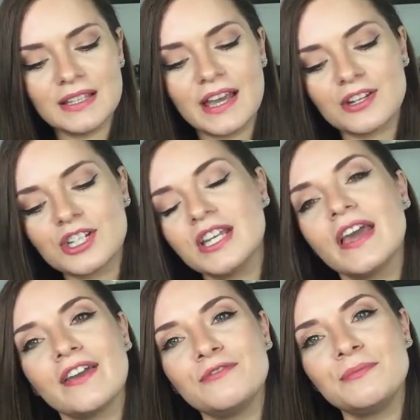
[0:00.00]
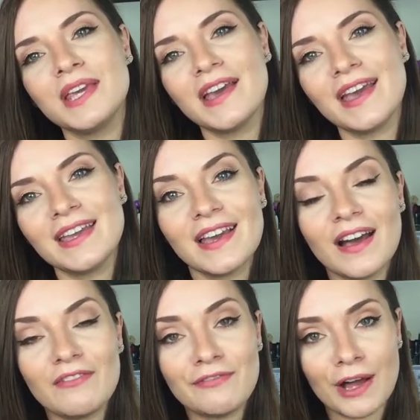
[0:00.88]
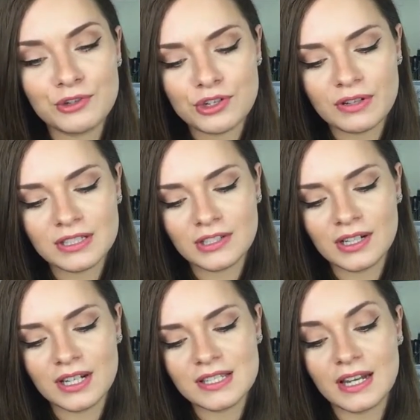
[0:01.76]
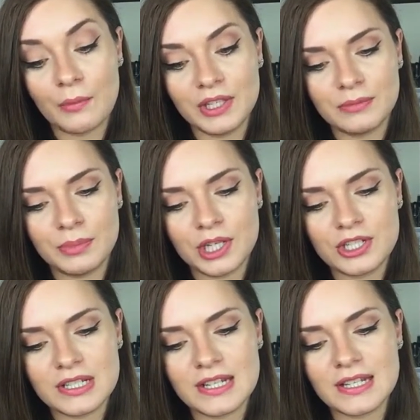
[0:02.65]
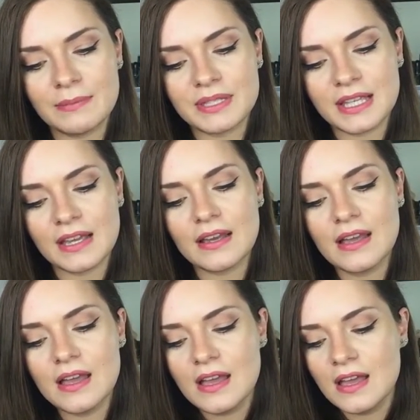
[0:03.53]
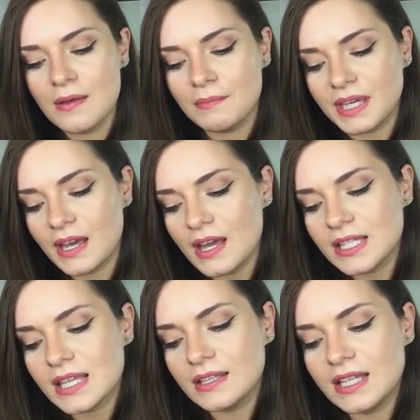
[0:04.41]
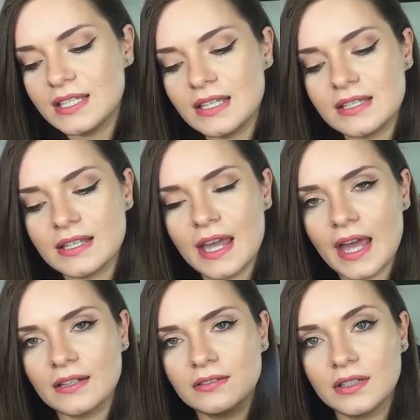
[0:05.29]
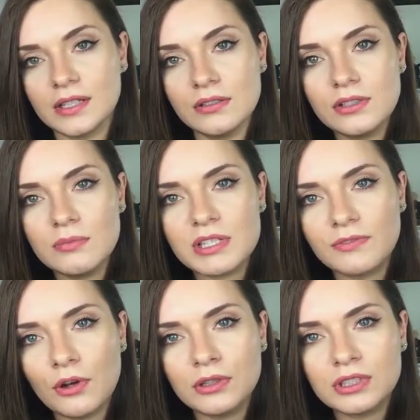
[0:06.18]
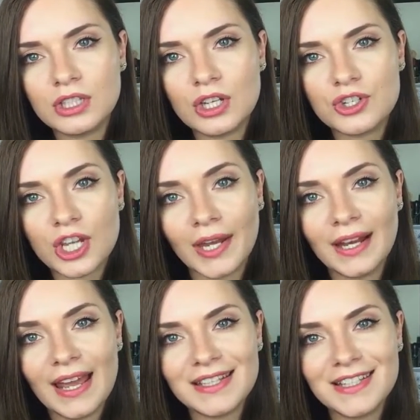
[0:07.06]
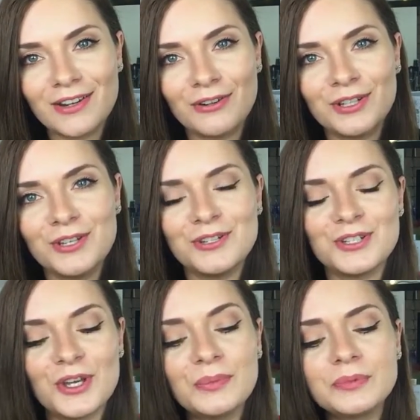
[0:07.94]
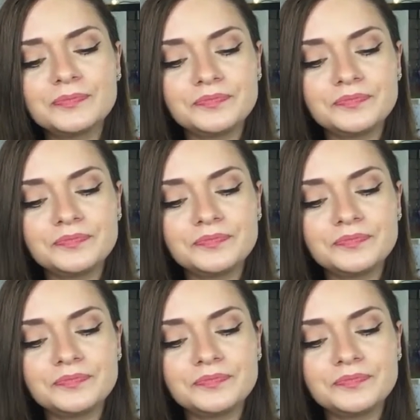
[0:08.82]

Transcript: They actually gave me a voucher in Douglas, and I went to purchase this lipstick because this is, again, a YouTuber's fault, a channelette here on YouTube.